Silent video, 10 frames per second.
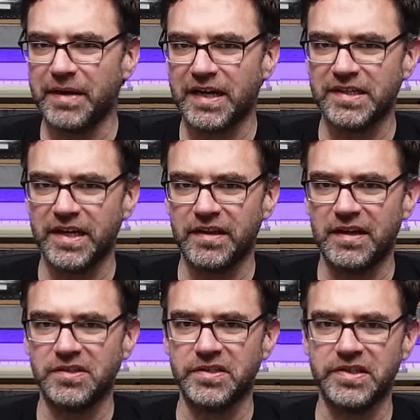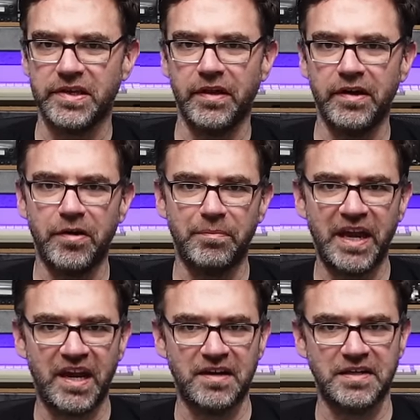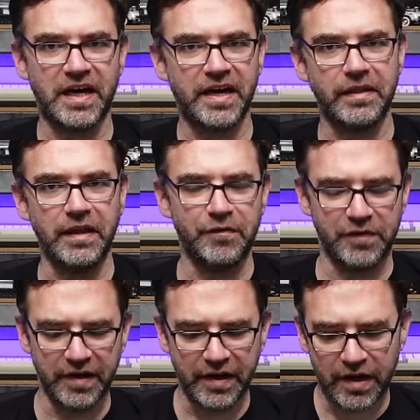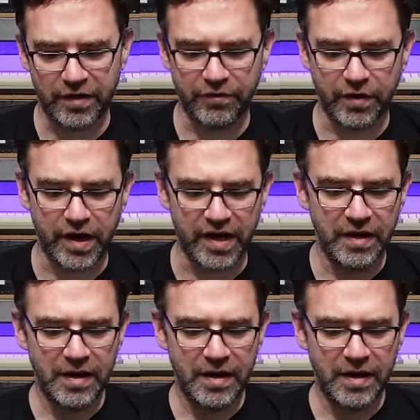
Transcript: back together just so they're not panned hard left and hard right.